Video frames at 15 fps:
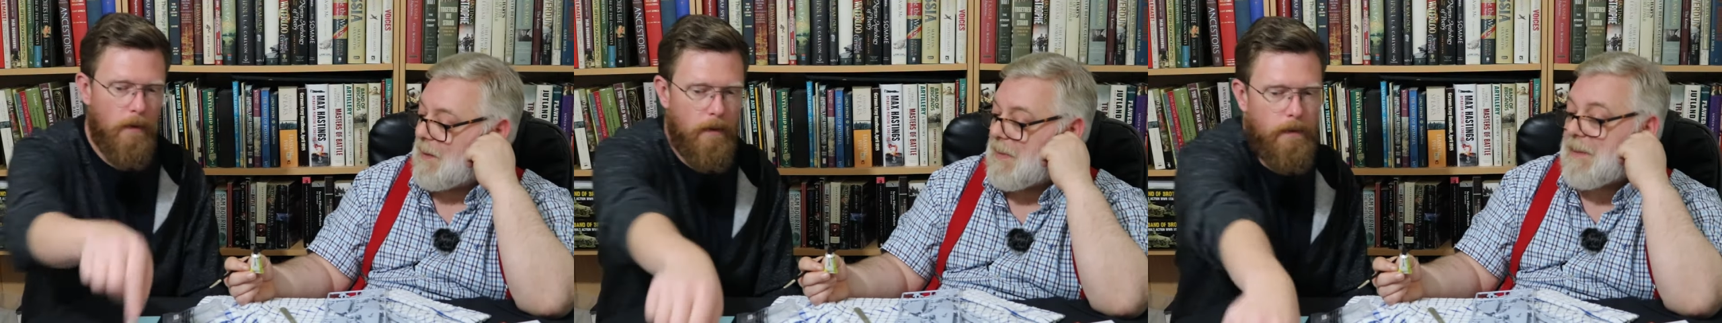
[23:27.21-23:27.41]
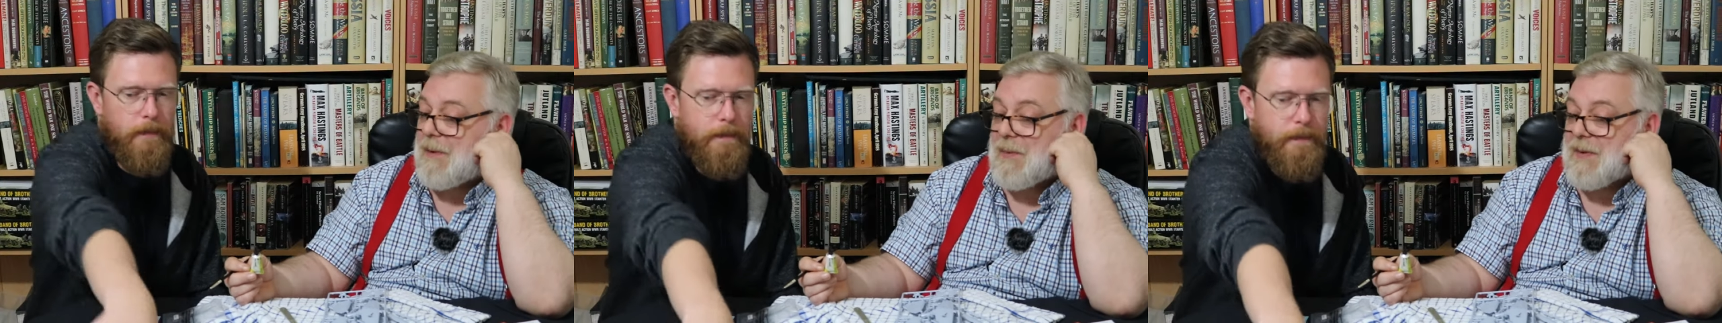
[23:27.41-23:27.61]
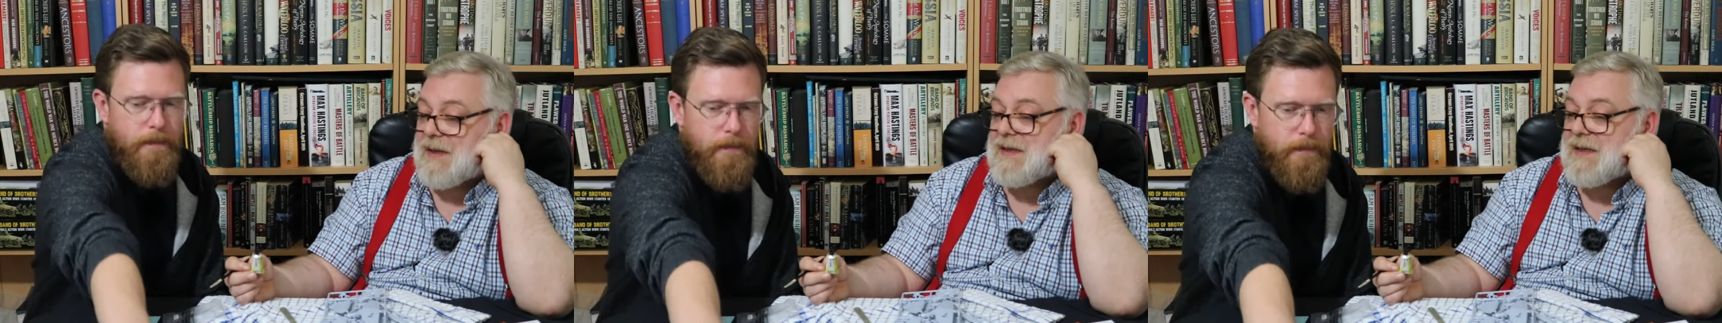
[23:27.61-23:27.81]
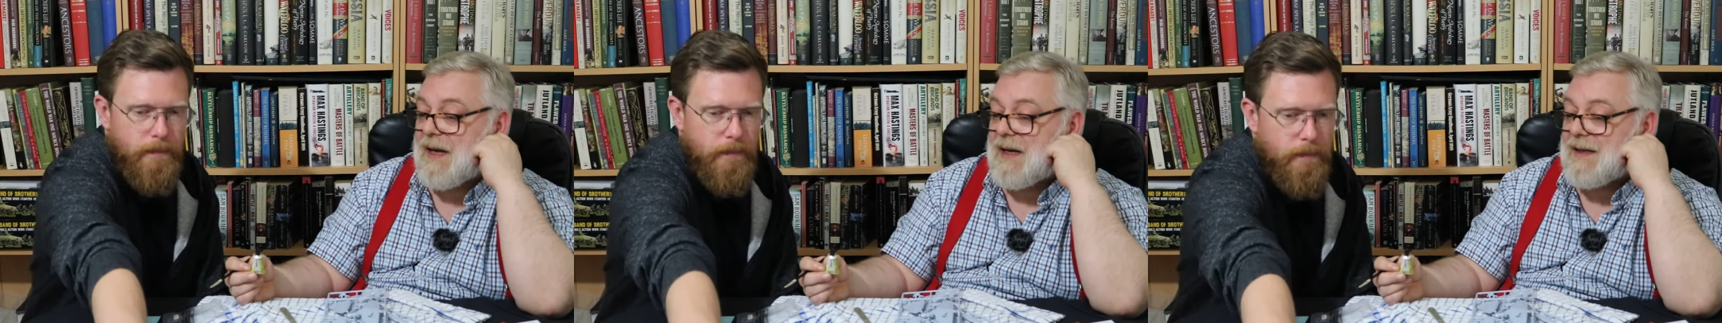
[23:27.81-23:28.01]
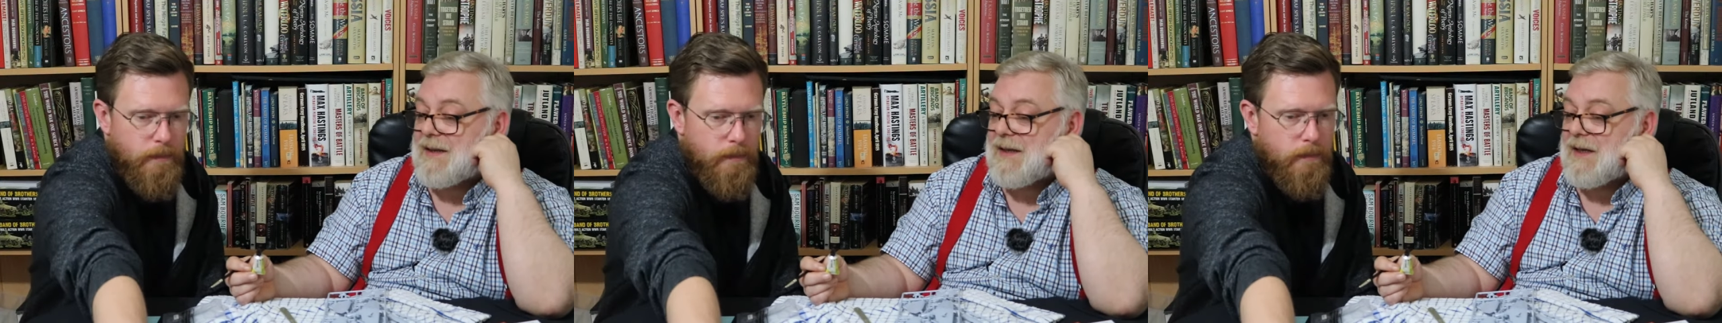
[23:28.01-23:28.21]
Speaker 1: maybe with a
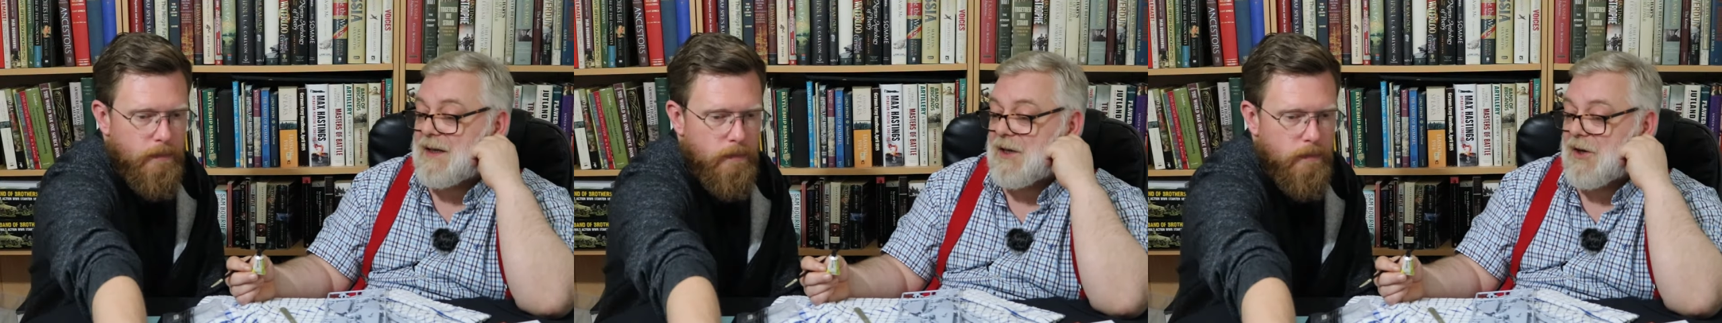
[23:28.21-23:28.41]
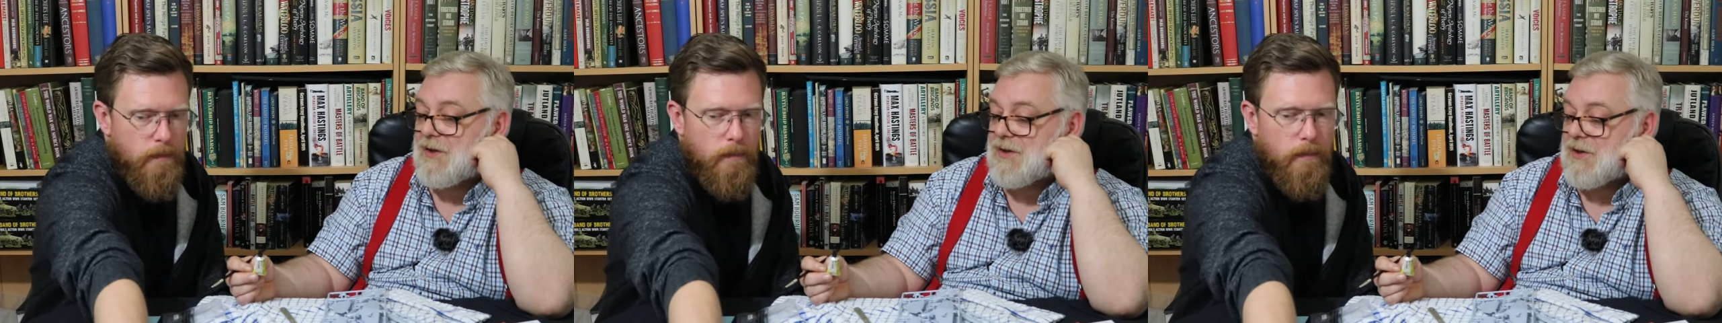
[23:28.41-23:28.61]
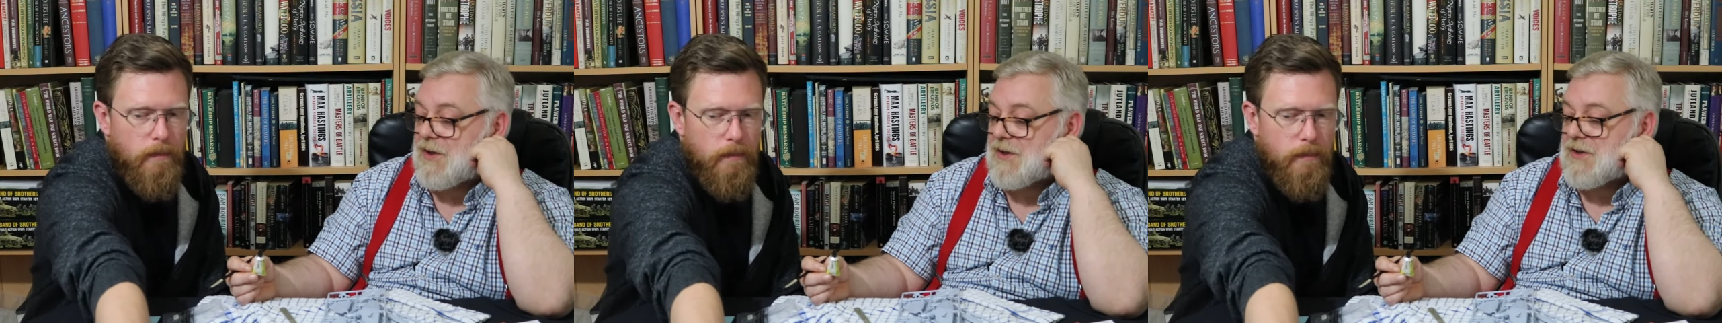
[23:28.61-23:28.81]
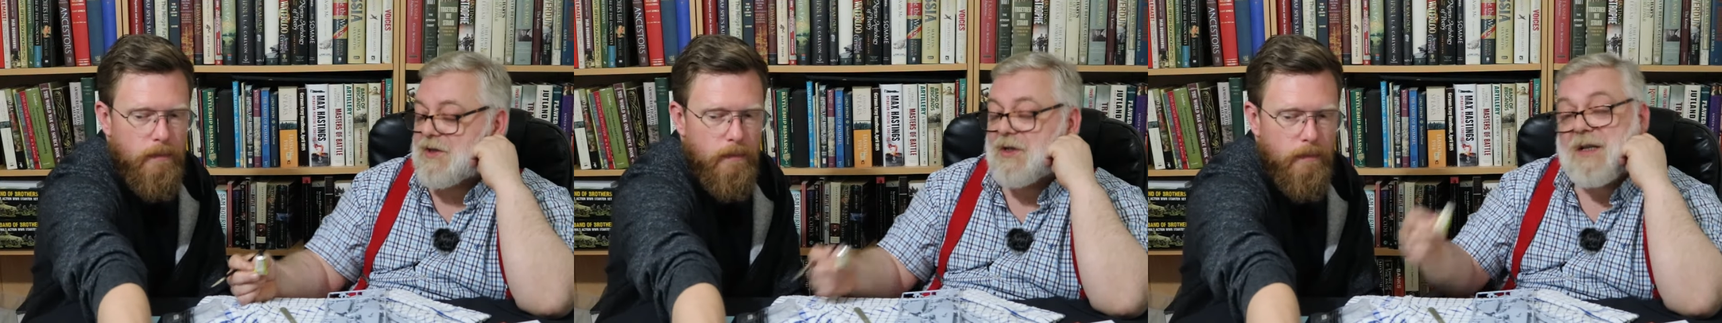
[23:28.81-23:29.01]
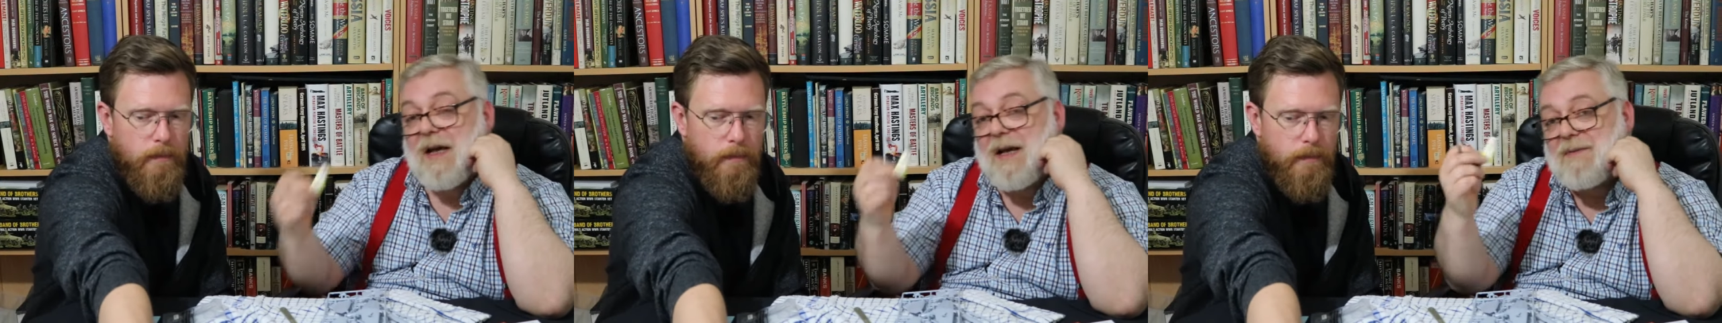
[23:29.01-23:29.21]
slightly thinner nozzle.
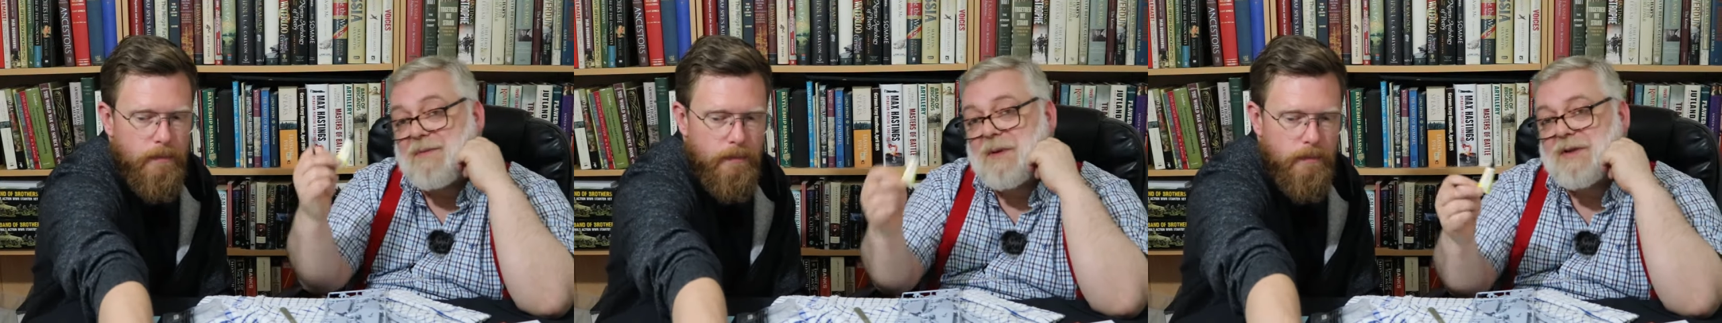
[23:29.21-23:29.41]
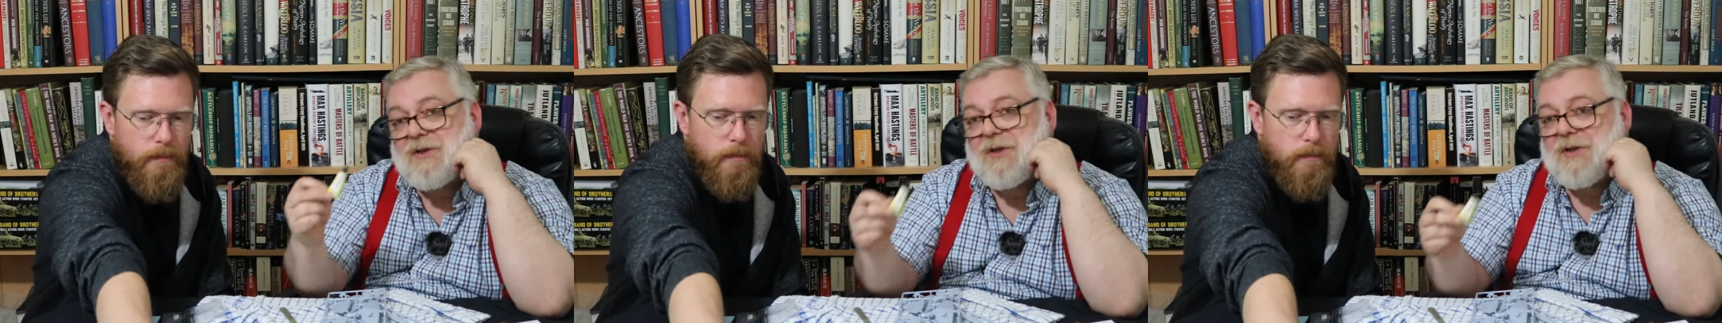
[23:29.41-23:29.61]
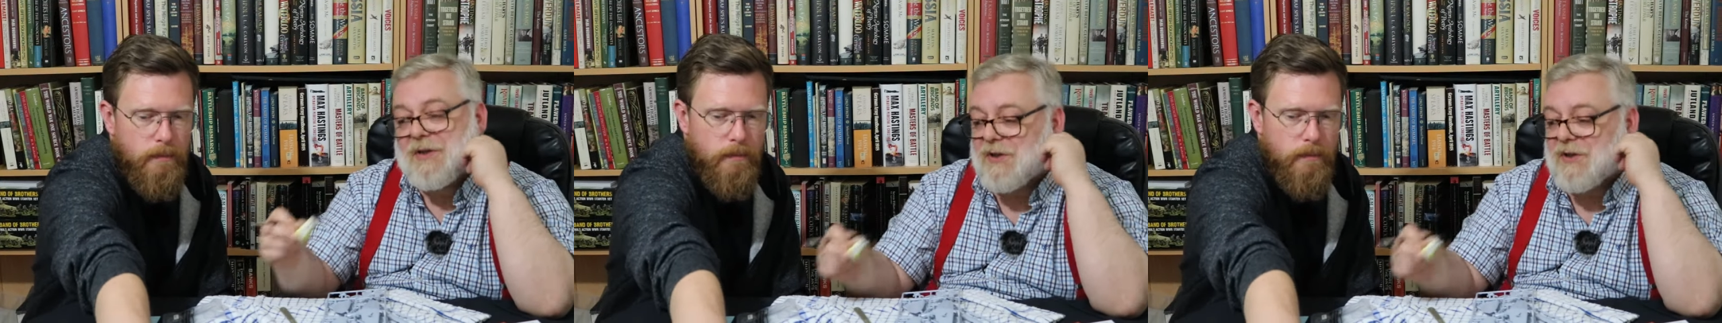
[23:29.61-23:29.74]
So it was just,